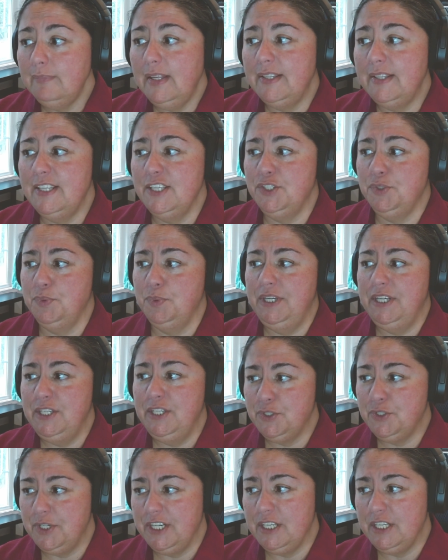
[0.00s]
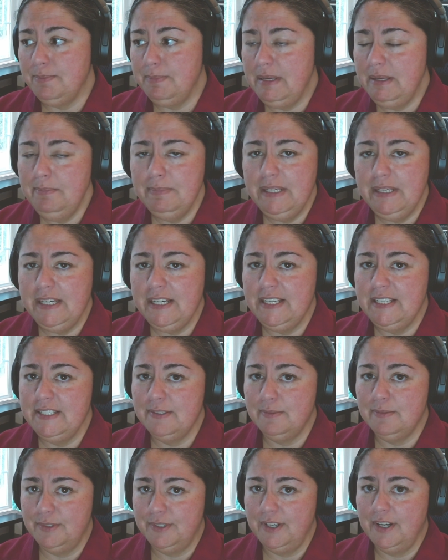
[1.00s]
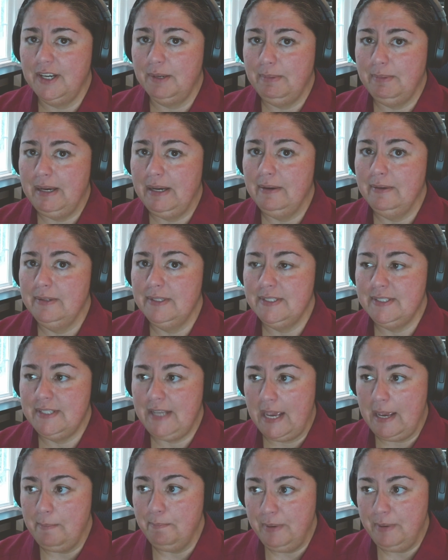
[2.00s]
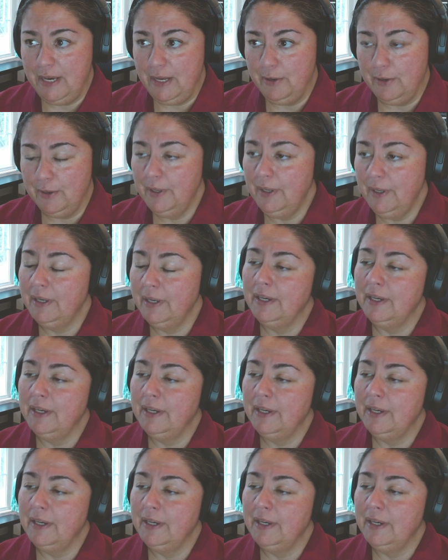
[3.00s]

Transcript: This one intrigued me because we're talking about Saint Peter,